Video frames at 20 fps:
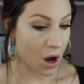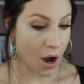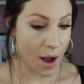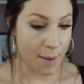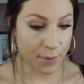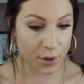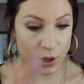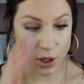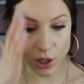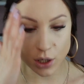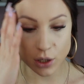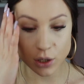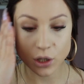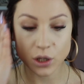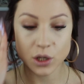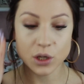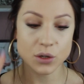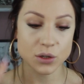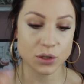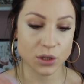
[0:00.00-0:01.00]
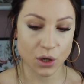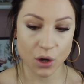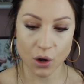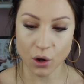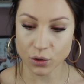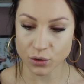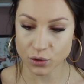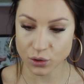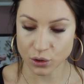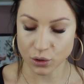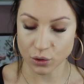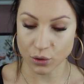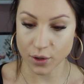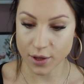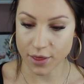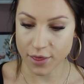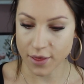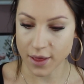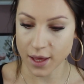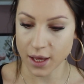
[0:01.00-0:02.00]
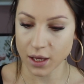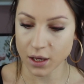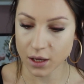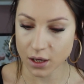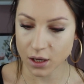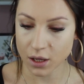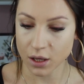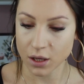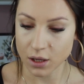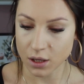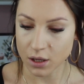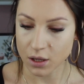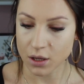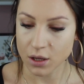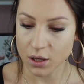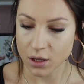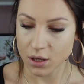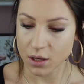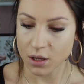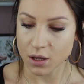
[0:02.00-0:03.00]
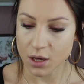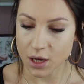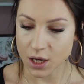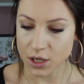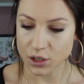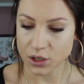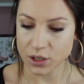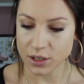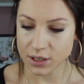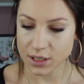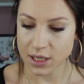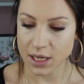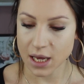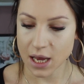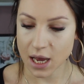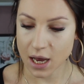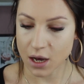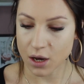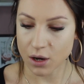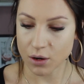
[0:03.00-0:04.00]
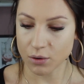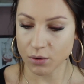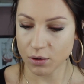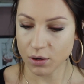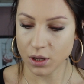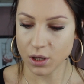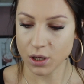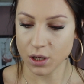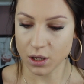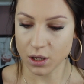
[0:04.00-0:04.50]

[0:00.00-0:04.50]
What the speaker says: I'm going to use the contour, I think, and just see how